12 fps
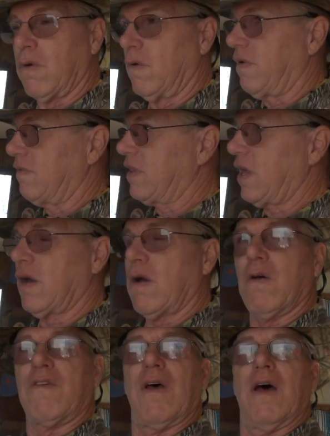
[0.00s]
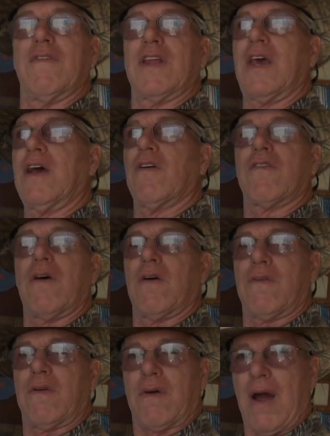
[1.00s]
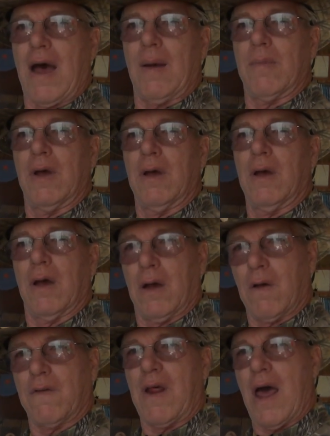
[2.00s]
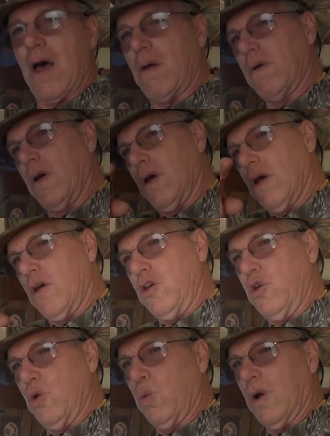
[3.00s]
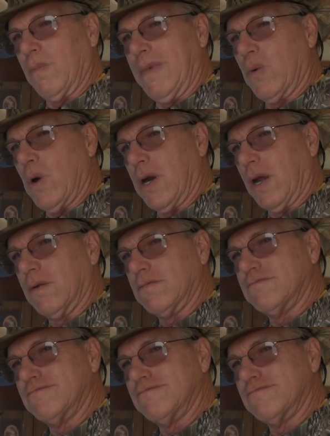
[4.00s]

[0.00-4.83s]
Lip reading: So if everything else goes to crap and goes down, you will be running.